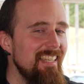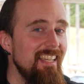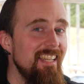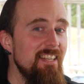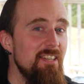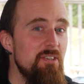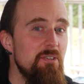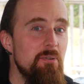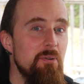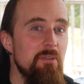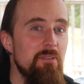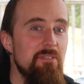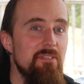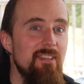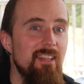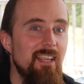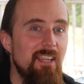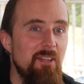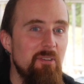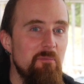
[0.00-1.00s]

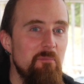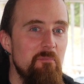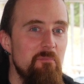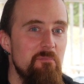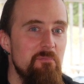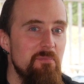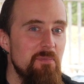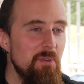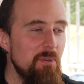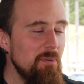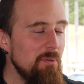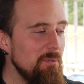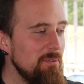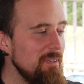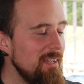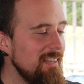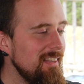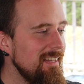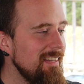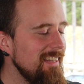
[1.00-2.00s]
interesting, to
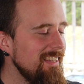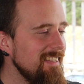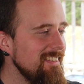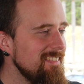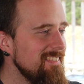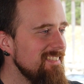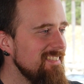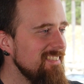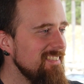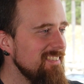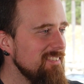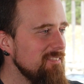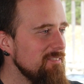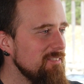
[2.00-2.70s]
say the least.